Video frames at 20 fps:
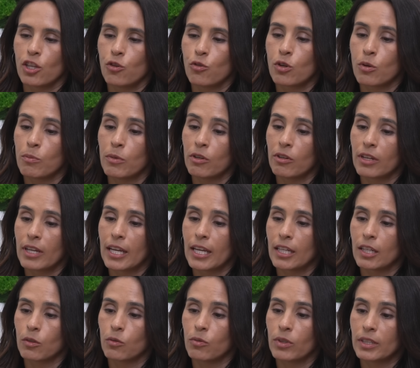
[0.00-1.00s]
you
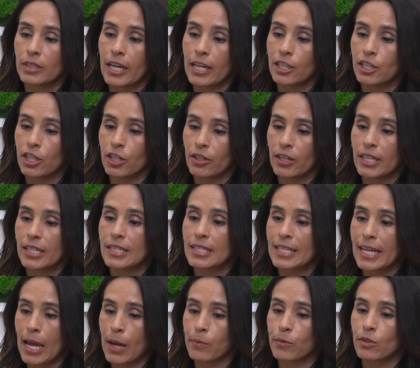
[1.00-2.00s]
communicated with Nigerian
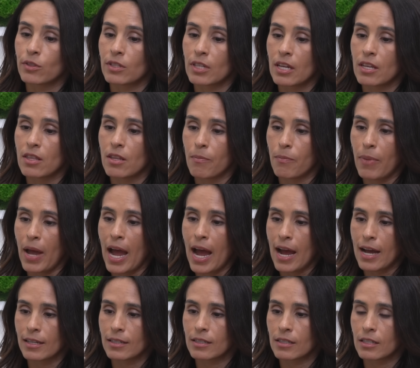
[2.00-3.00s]
scammers in the
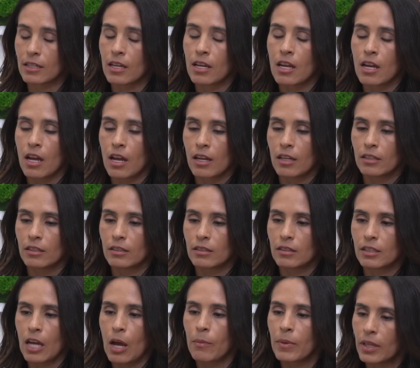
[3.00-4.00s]
past.
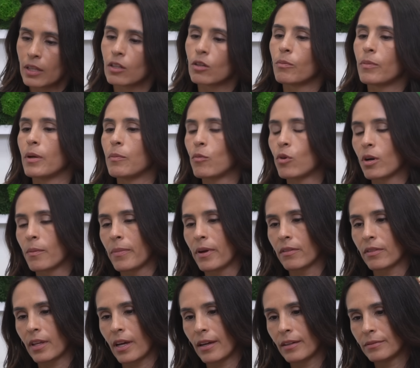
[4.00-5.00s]
Tell me a little bit more
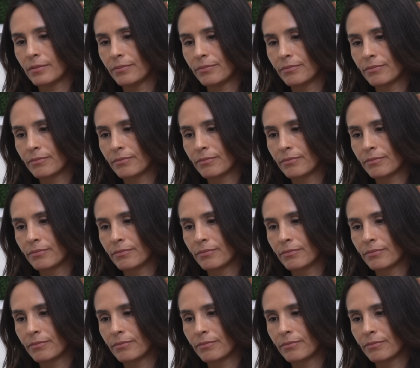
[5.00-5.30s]
about that.